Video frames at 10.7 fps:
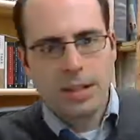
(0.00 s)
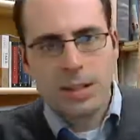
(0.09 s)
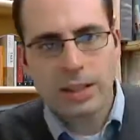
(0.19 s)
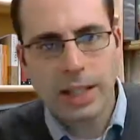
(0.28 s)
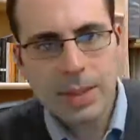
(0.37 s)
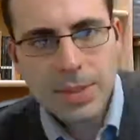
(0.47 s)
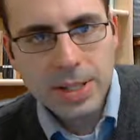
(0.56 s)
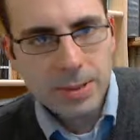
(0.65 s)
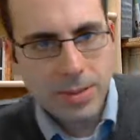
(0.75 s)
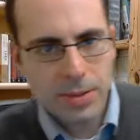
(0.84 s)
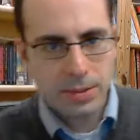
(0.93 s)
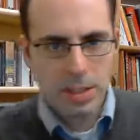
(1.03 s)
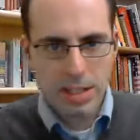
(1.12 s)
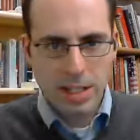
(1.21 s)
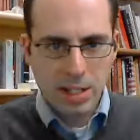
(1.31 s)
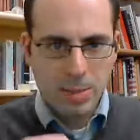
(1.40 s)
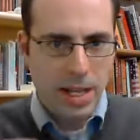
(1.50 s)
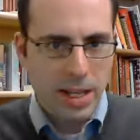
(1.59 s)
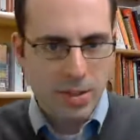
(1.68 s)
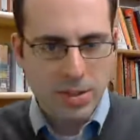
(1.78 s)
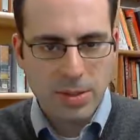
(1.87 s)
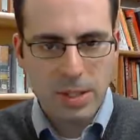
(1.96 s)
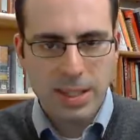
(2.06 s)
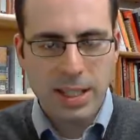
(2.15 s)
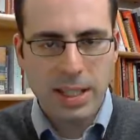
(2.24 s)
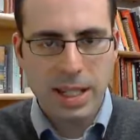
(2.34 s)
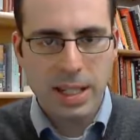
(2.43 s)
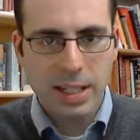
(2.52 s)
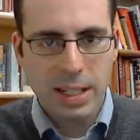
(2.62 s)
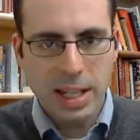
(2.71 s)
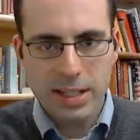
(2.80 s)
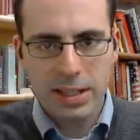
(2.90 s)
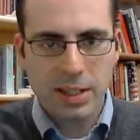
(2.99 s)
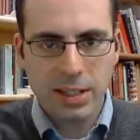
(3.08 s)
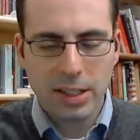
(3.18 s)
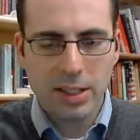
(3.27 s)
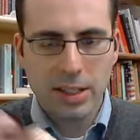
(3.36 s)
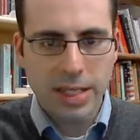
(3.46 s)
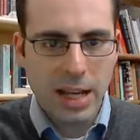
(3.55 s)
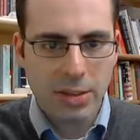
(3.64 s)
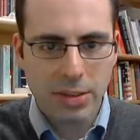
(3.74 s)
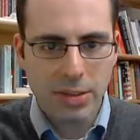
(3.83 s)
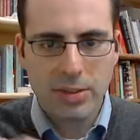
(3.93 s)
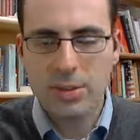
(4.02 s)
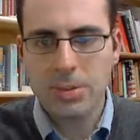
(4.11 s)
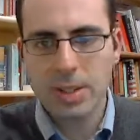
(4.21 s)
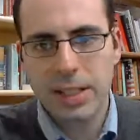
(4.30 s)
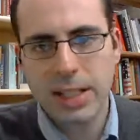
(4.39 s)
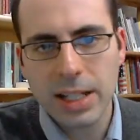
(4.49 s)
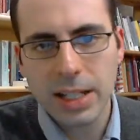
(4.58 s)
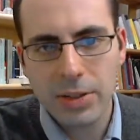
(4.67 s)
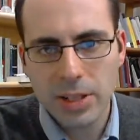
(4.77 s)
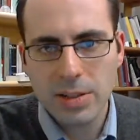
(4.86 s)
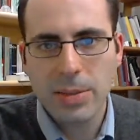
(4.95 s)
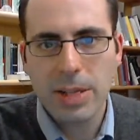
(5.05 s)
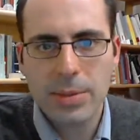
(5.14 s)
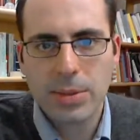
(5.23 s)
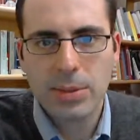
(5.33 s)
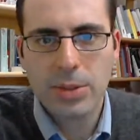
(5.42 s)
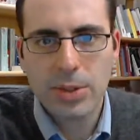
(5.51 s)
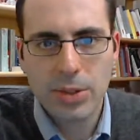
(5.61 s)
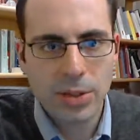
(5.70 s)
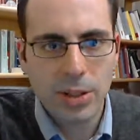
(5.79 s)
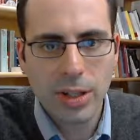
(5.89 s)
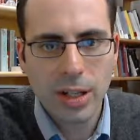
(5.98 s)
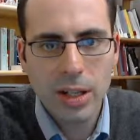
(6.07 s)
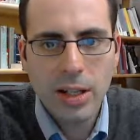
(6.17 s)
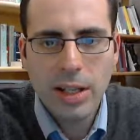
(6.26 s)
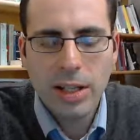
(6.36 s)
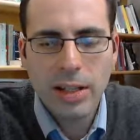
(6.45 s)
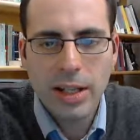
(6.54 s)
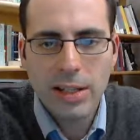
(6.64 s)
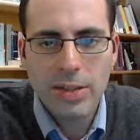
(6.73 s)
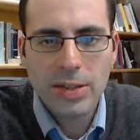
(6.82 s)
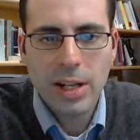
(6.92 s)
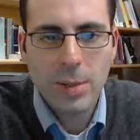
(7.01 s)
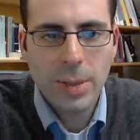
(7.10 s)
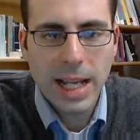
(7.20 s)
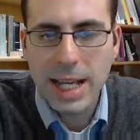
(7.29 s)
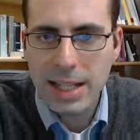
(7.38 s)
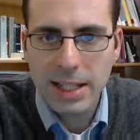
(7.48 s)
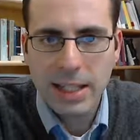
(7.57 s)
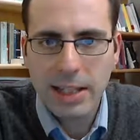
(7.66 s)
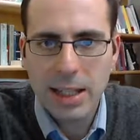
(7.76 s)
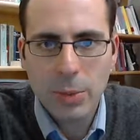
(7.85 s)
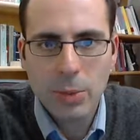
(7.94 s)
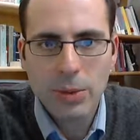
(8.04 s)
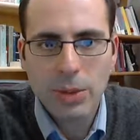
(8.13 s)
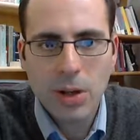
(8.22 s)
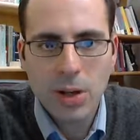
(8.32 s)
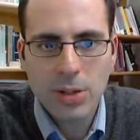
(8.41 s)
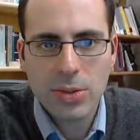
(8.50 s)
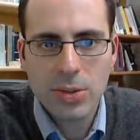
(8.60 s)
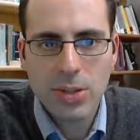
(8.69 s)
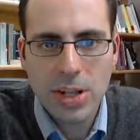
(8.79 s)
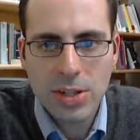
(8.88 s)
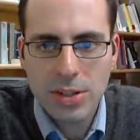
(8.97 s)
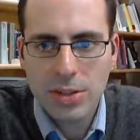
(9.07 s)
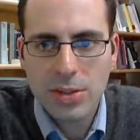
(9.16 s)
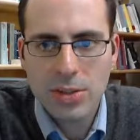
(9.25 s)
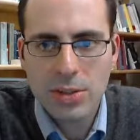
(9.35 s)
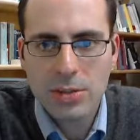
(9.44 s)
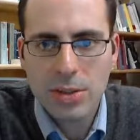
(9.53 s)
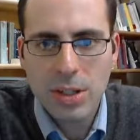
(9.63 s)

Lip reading: a laptop with a touchpad or something like that, and it accidentally clicked out or something like that. You need to be absolutely sure that there's not going to be anything that will cause your session to